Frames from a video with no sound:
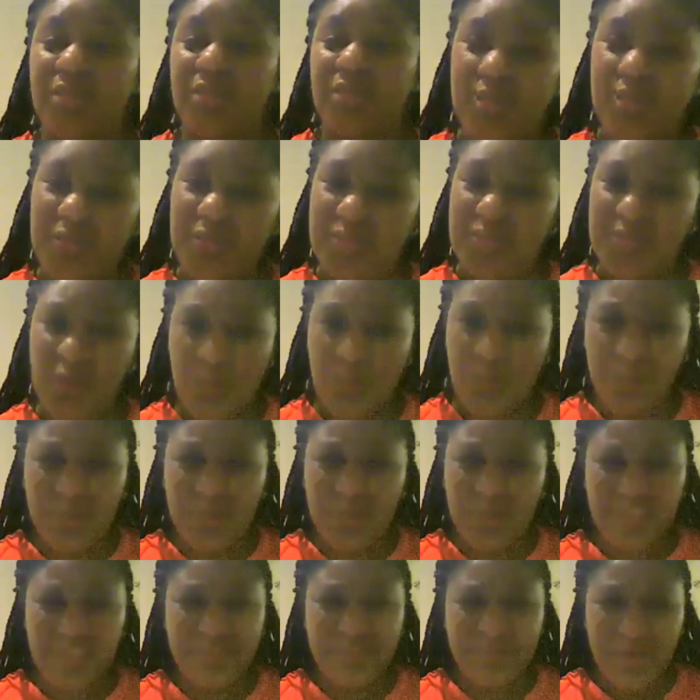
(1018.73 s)
something
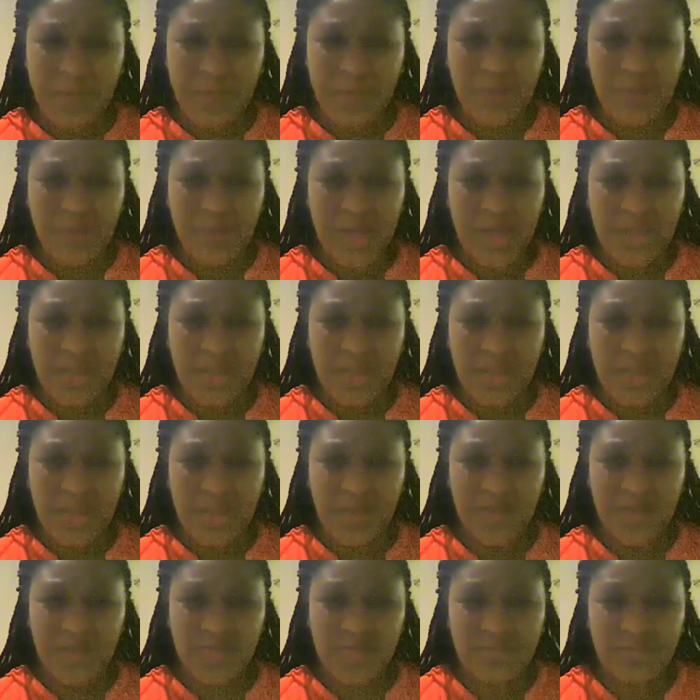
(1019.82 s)
left my body.
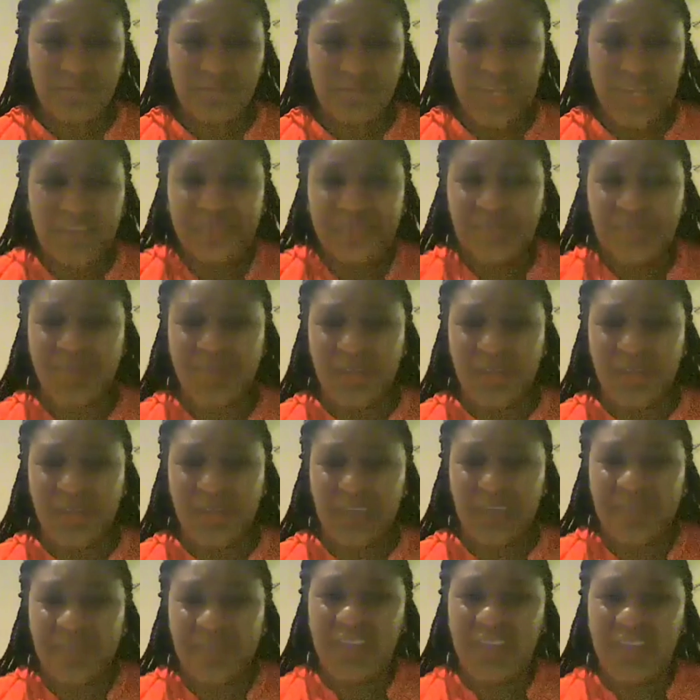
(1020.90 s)
Something left me. I
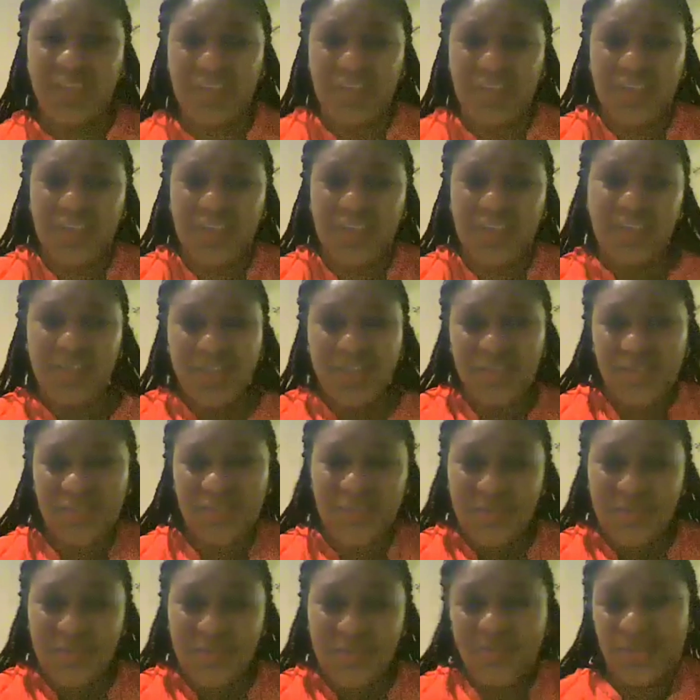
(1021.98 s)
feel
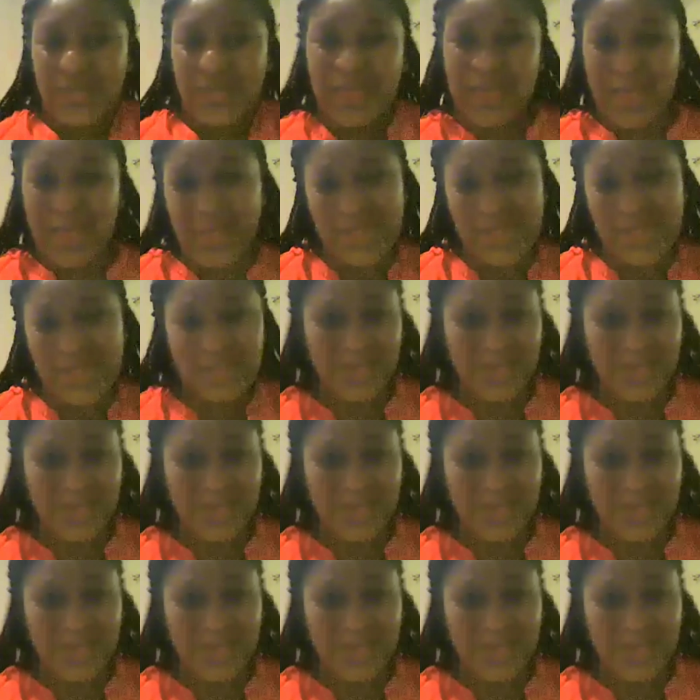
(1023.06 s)
light. I